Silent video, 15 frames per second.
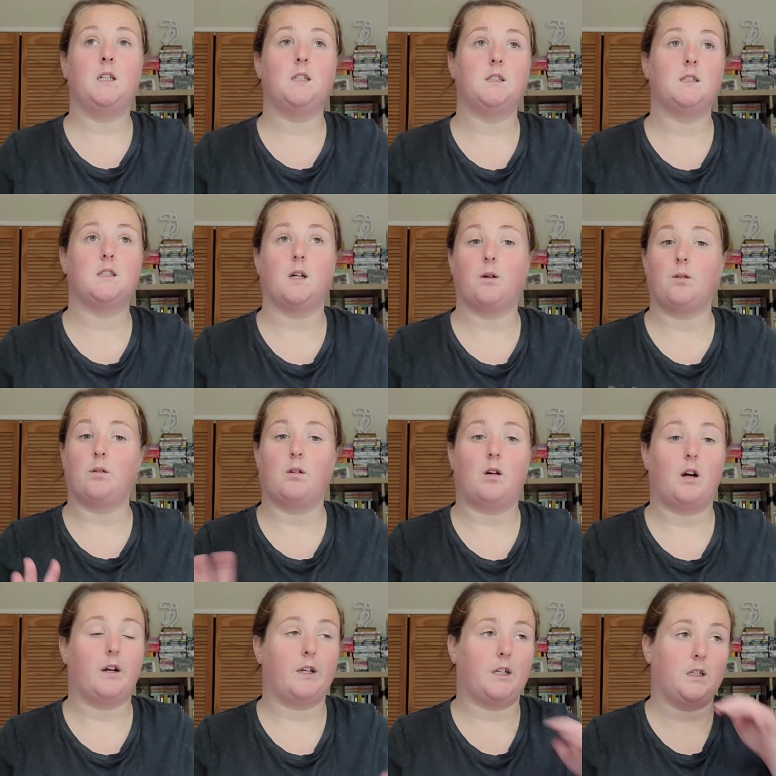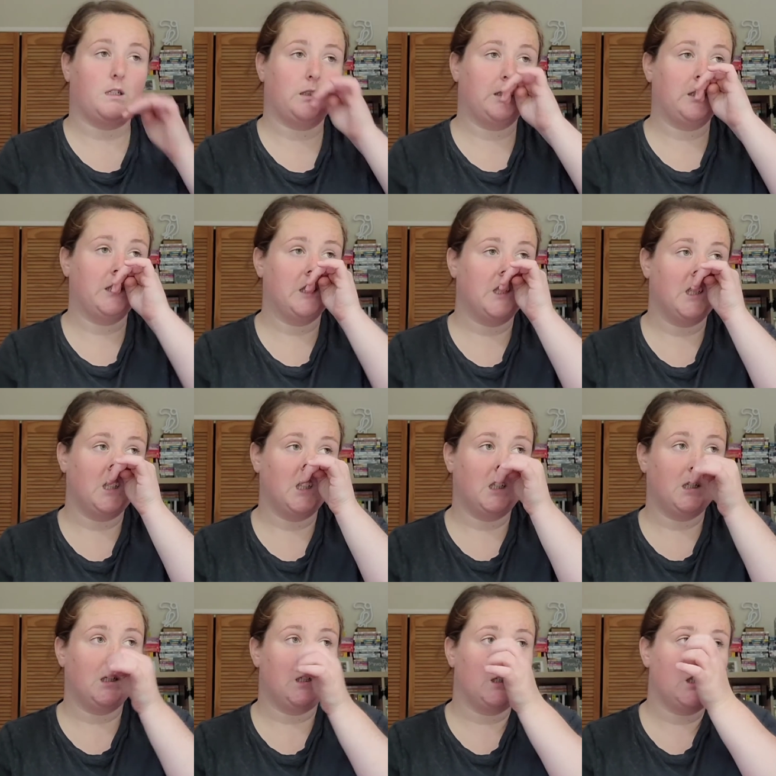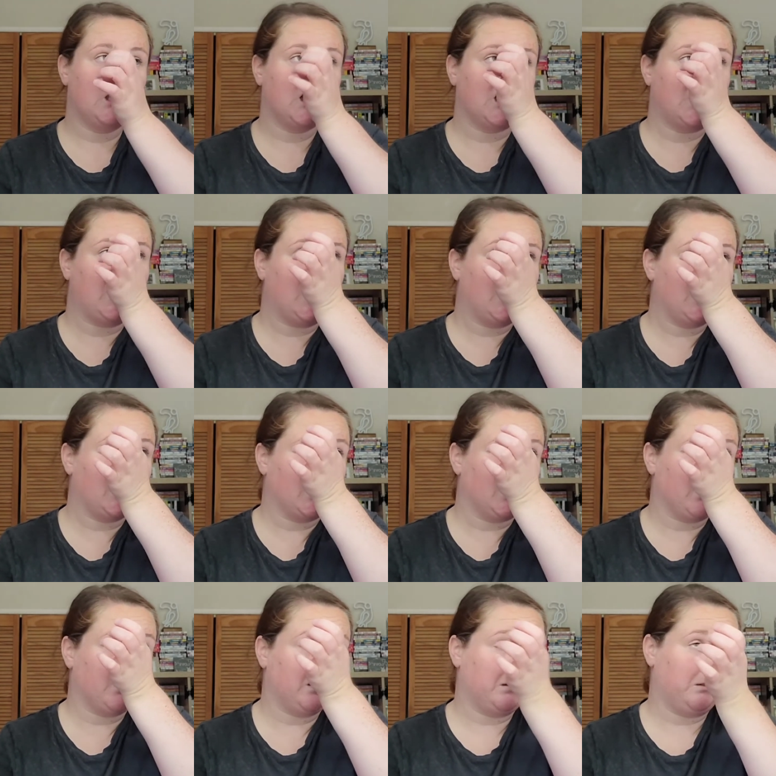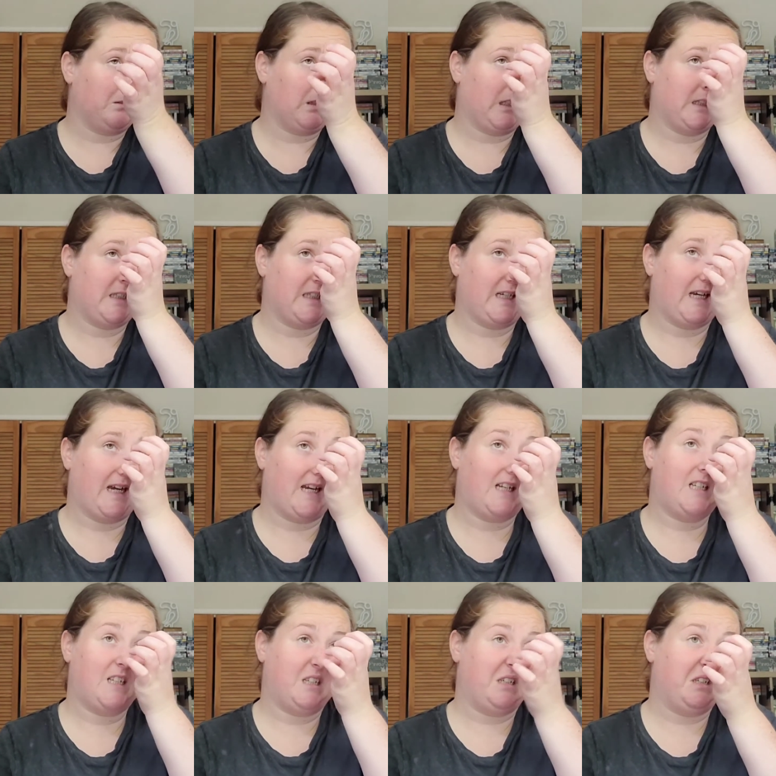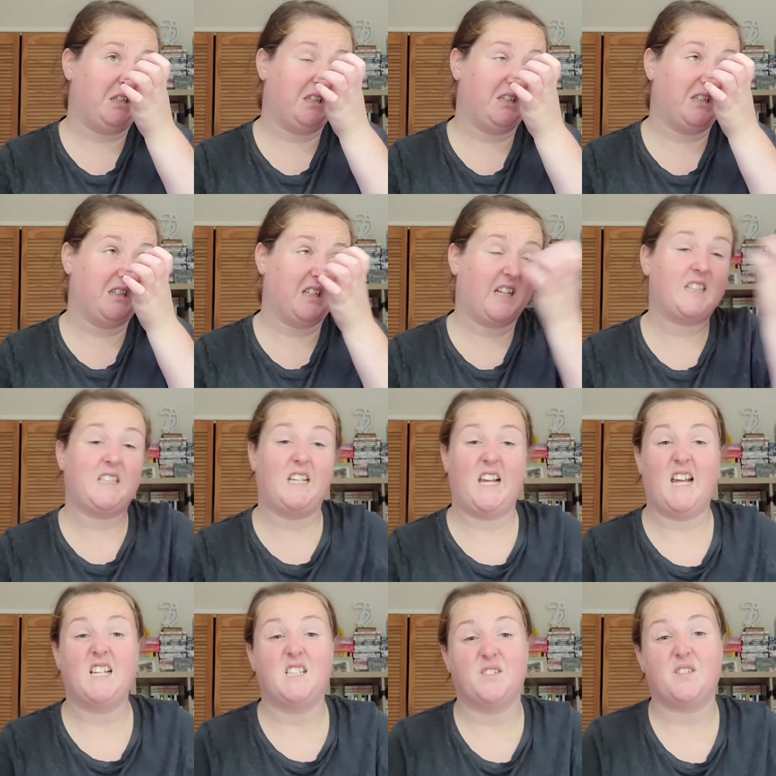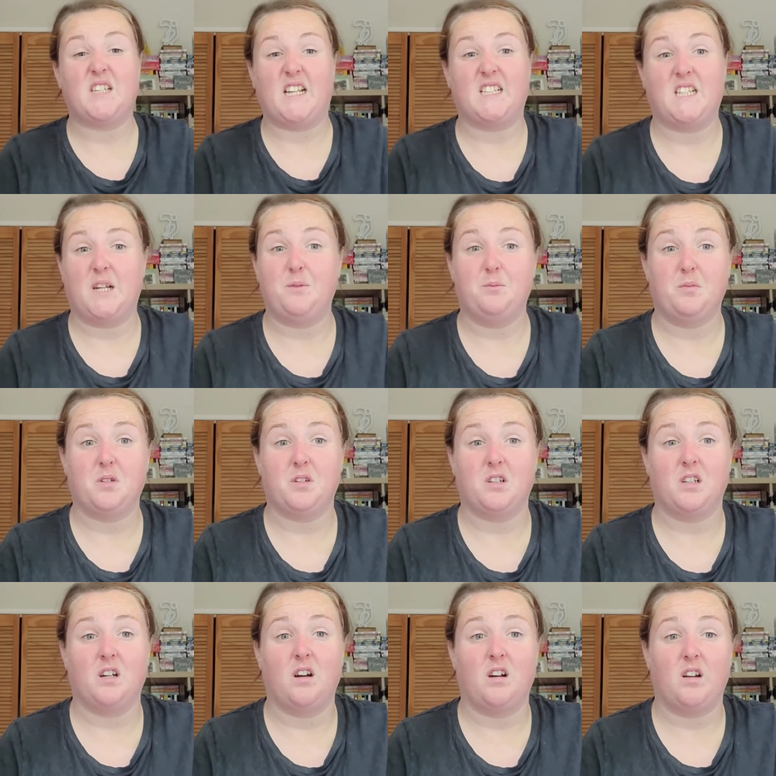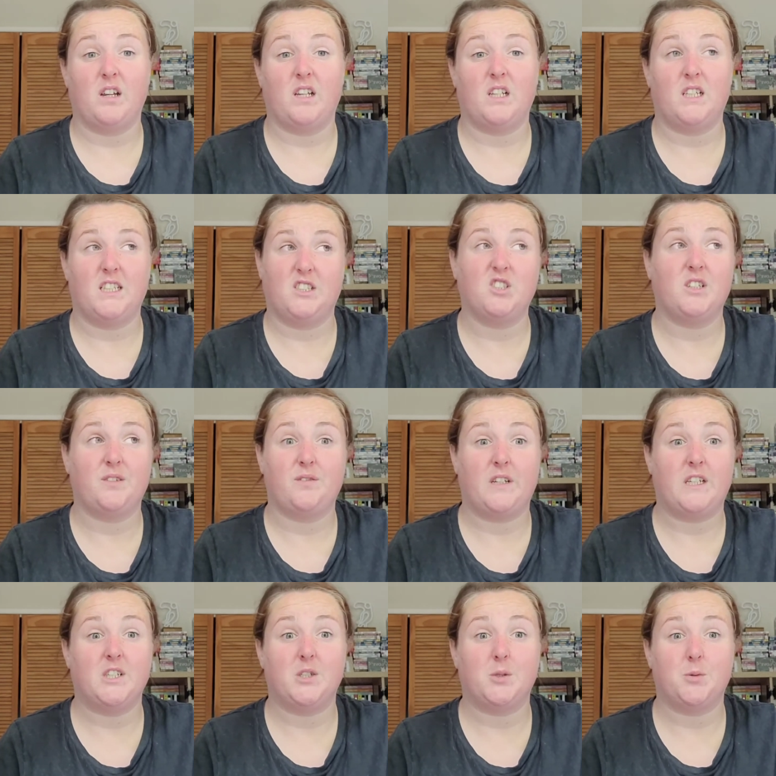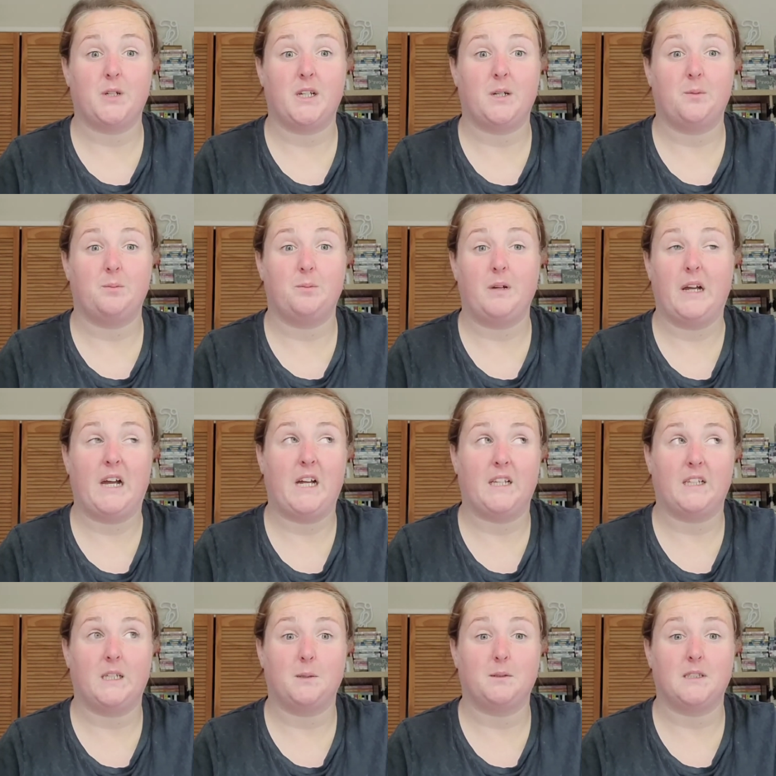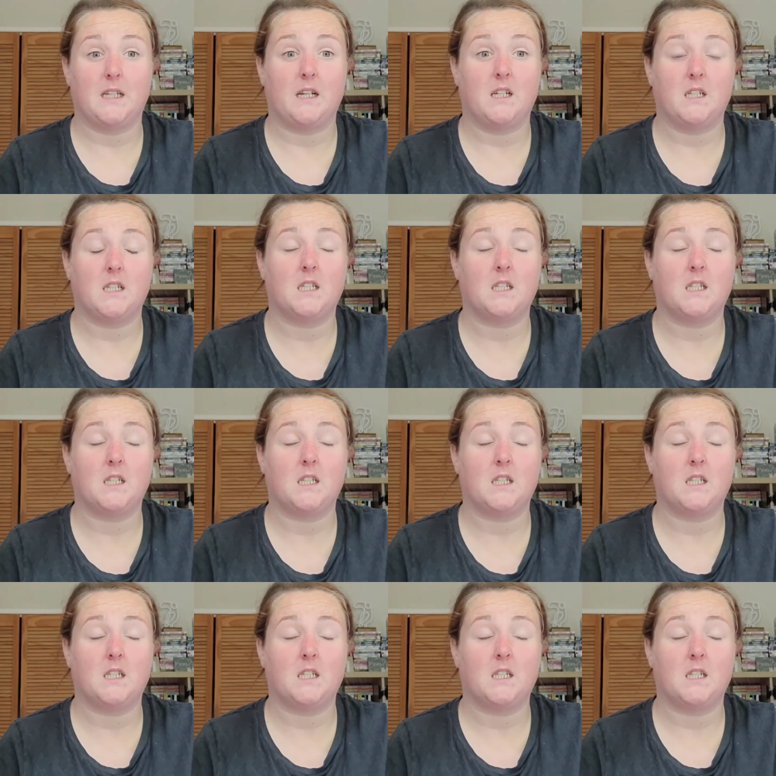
So I think at the end of September I literally finished with him, and that was that.